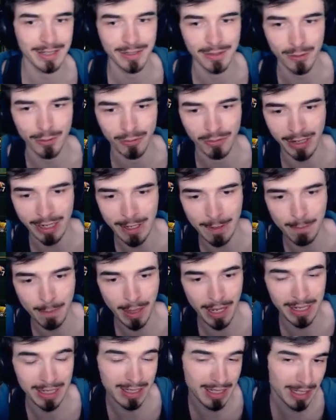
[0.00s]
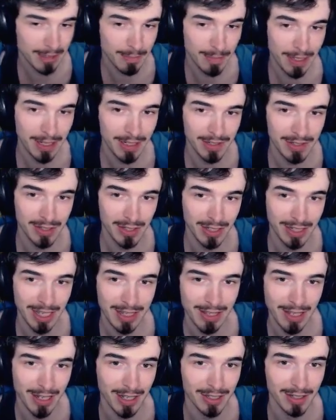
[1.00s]
not great, but he did manage to
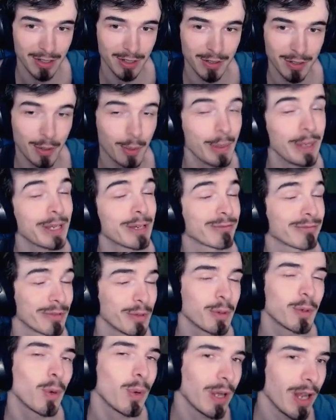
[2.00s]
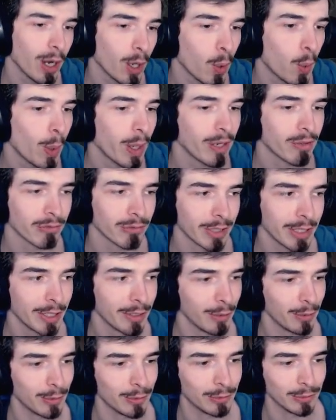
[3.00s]
get that quick, we'll call it a quick
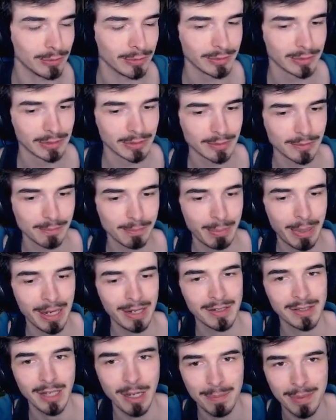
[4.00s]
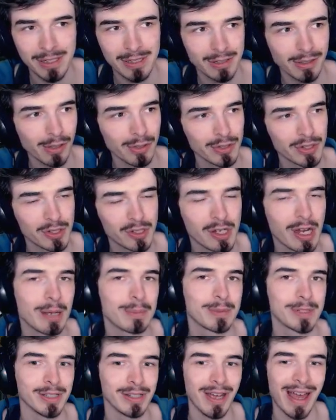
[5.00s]
recall. Picks up his lost
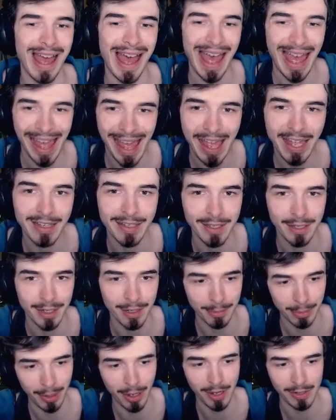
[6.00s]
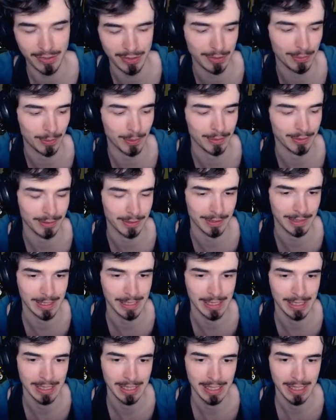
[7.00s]
chapter and a blasting wand.
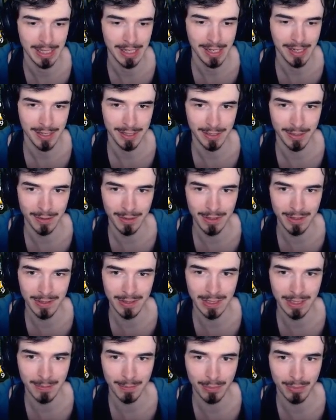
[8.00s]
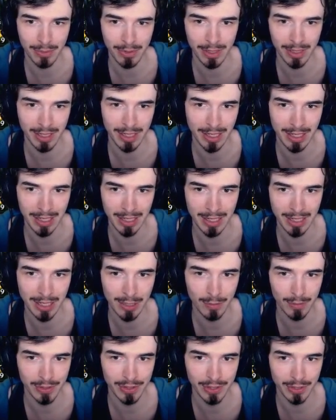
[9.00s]
So he's sitting pretty here.
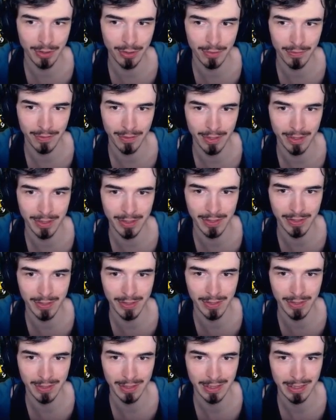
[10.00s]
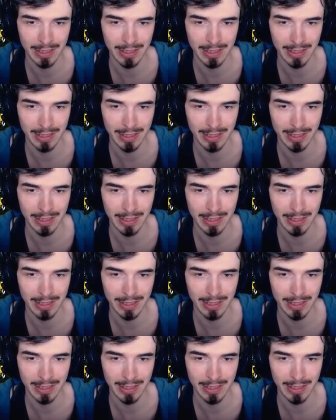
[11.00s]
He wants to go for this